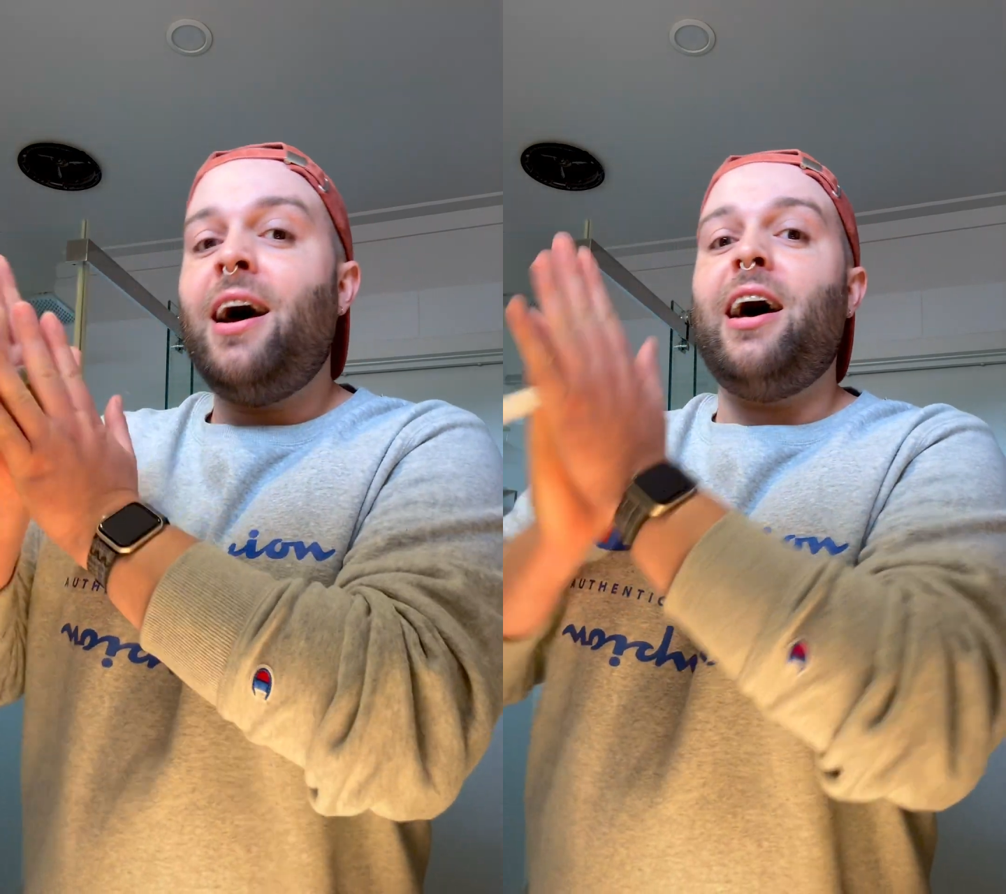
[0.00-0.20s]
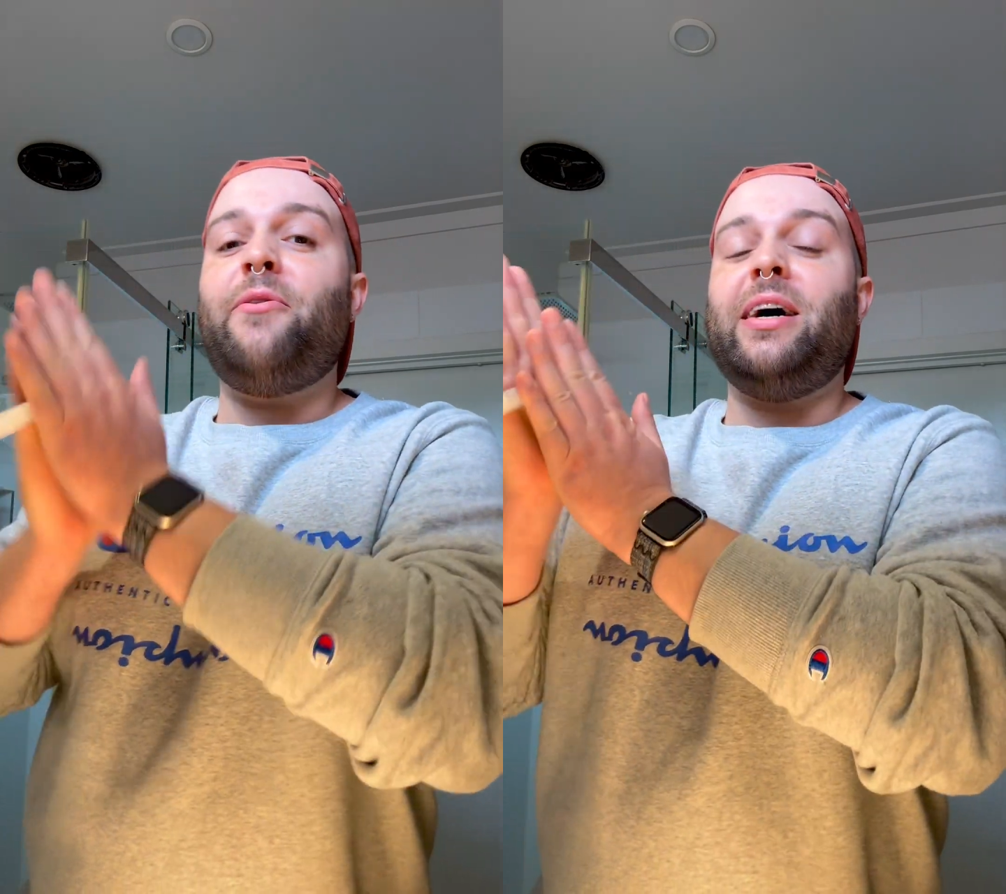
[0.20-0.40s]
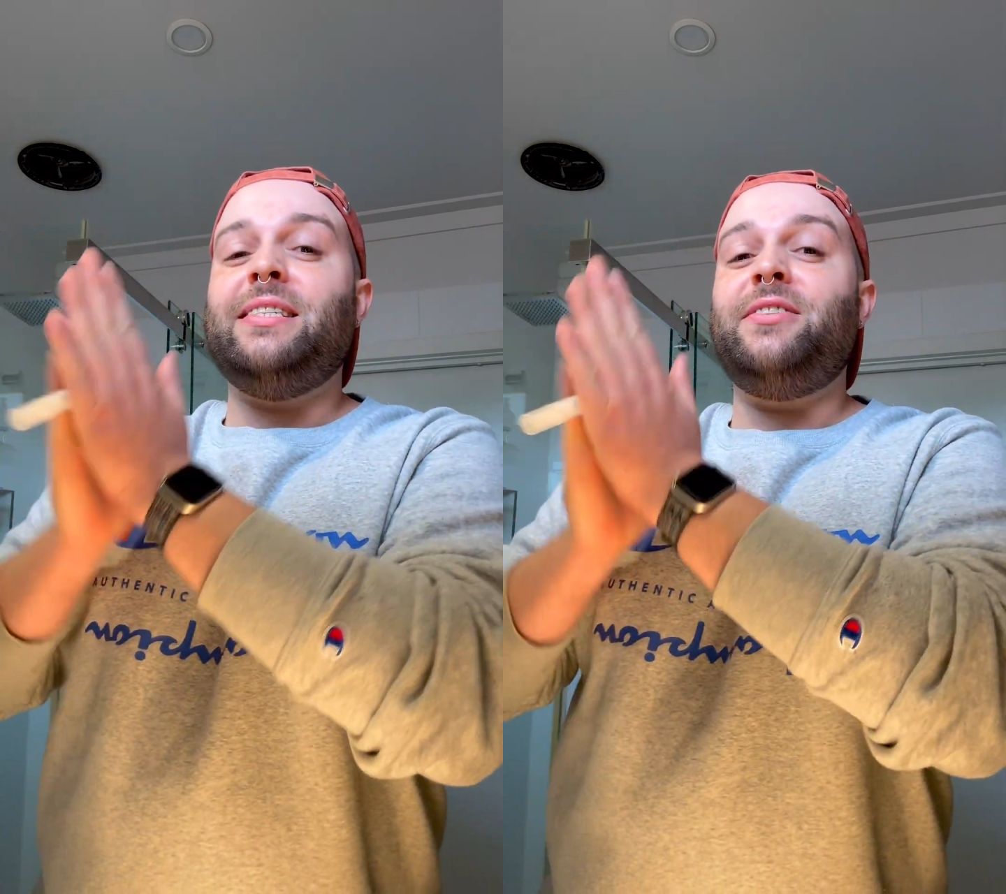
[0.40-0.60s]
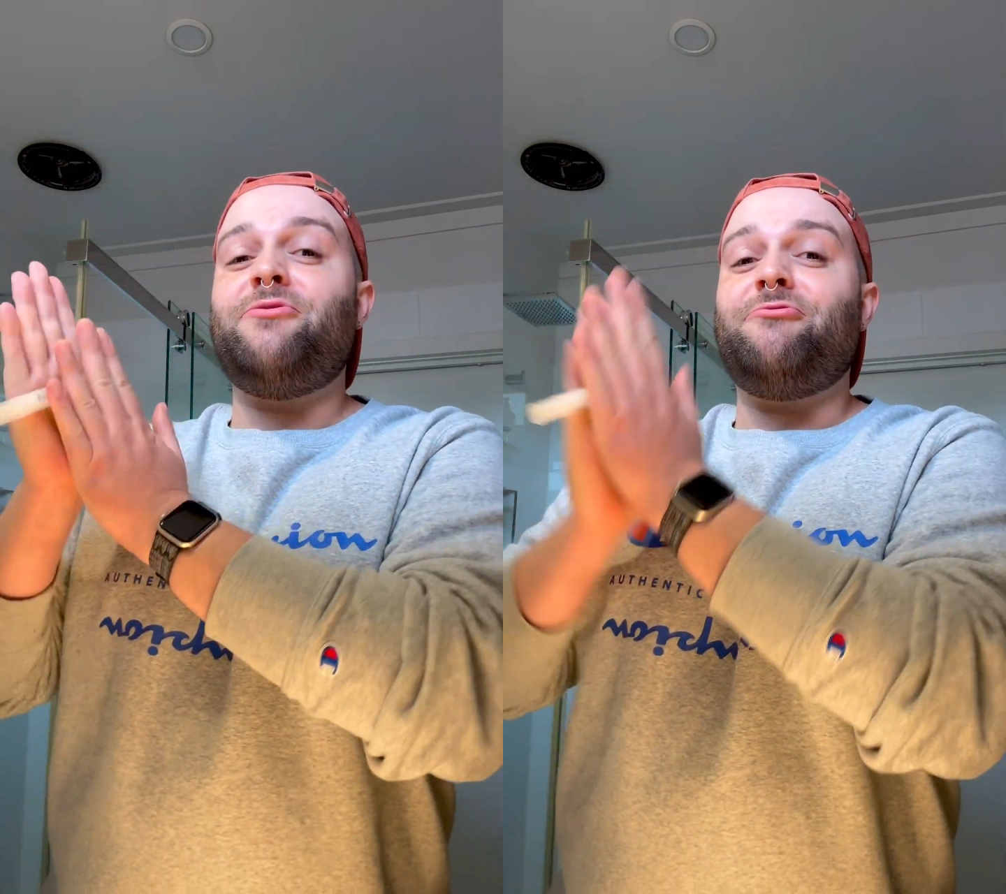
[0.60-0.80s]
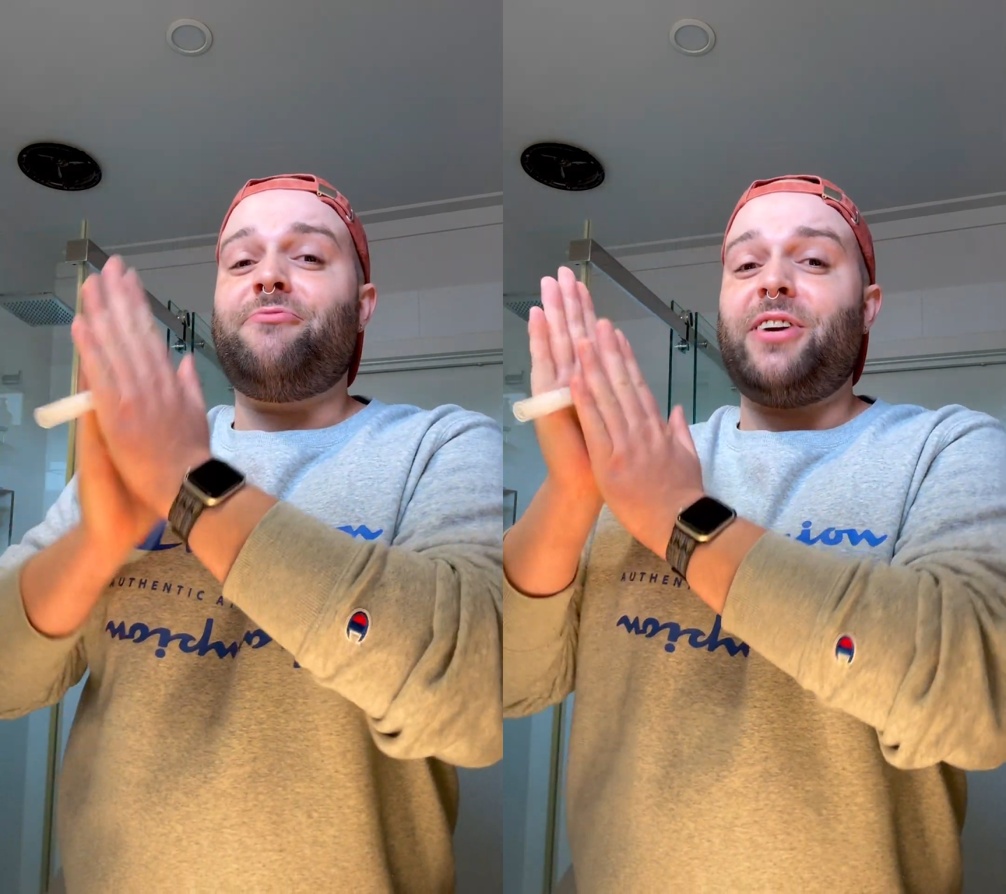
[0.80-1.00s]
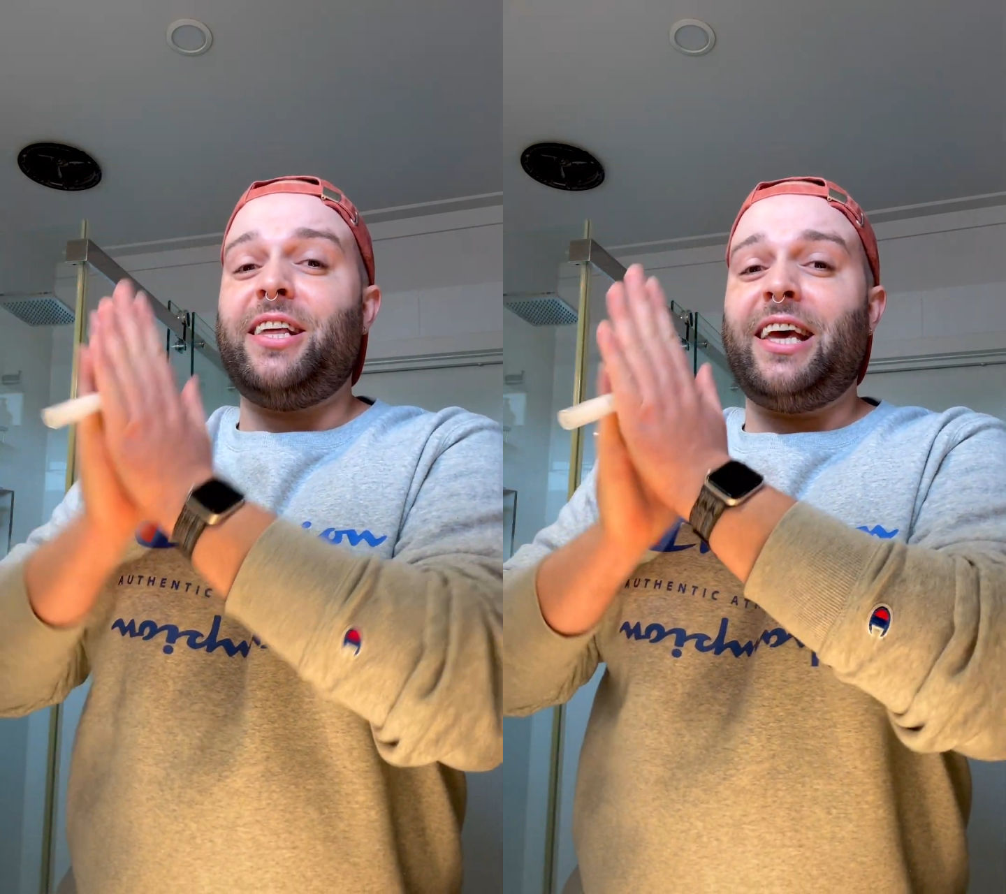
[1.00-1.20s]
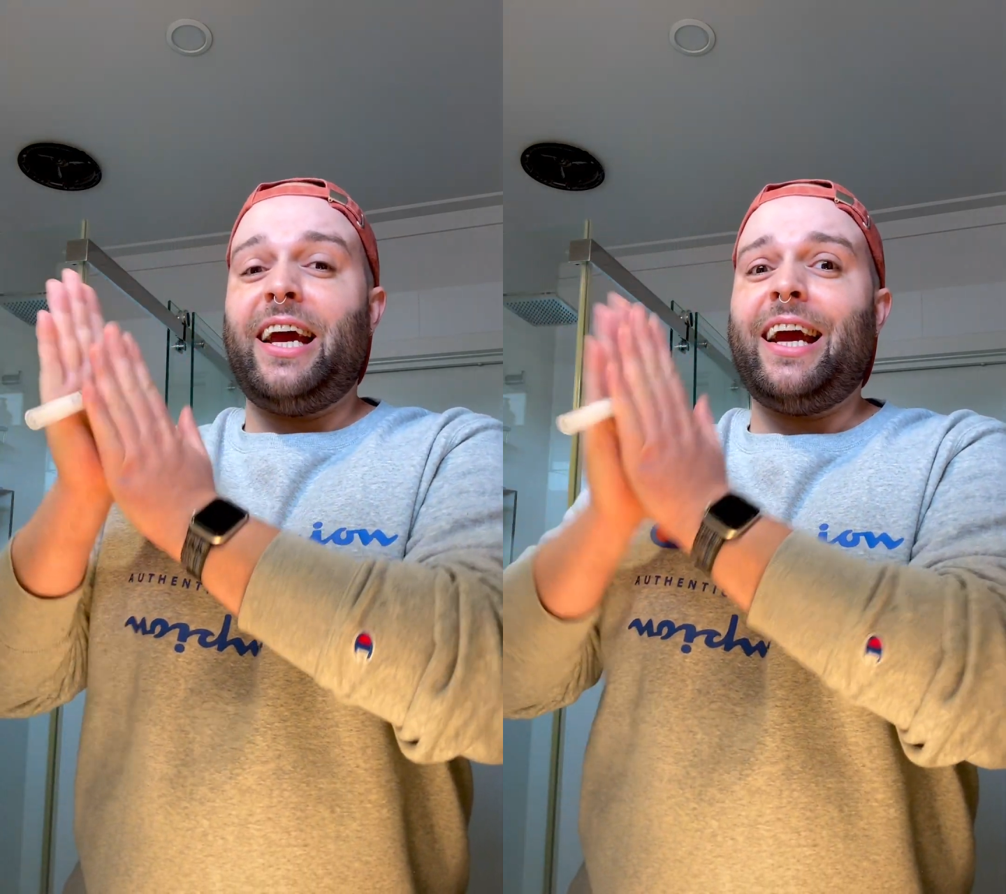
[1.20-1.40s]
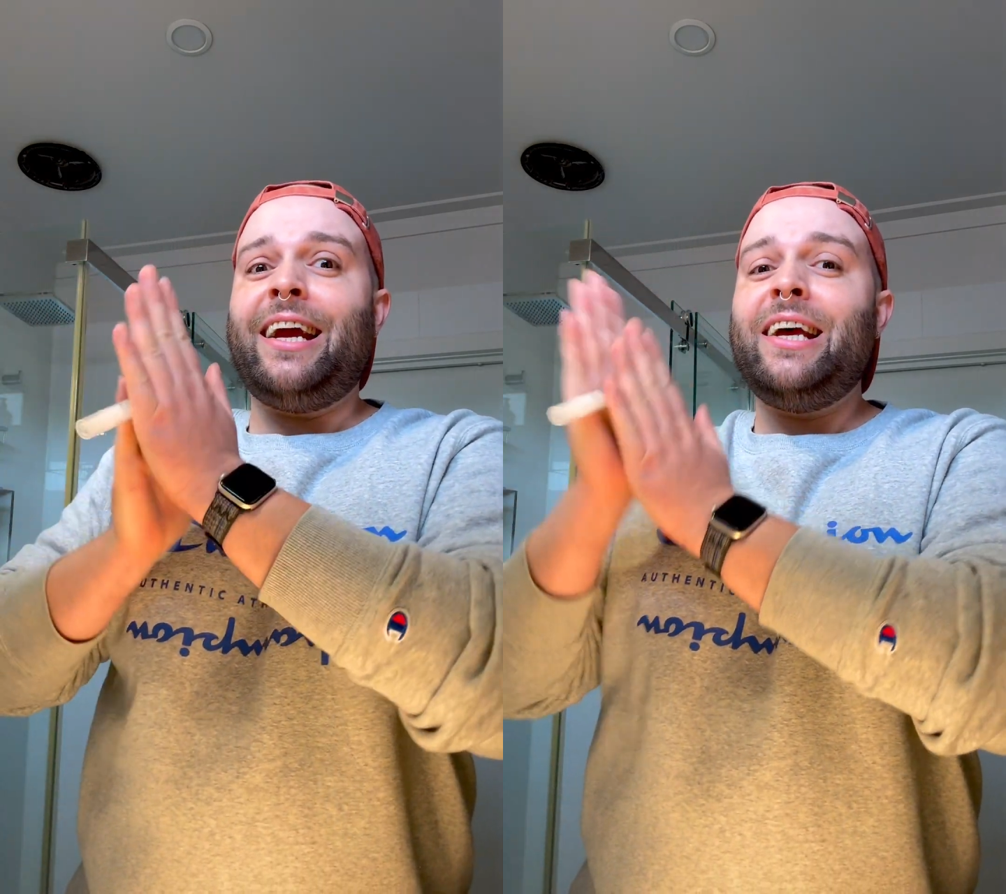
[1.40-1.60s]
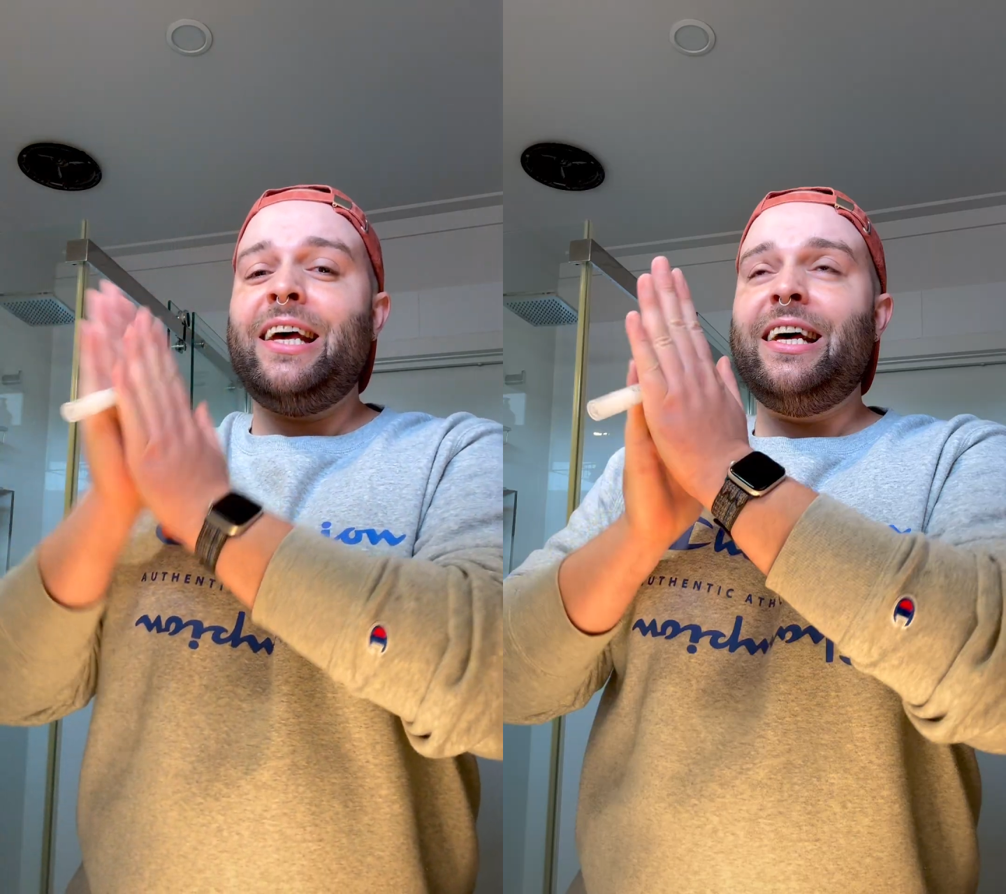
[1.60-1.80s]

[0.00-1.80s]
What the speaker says: Otherwise it's really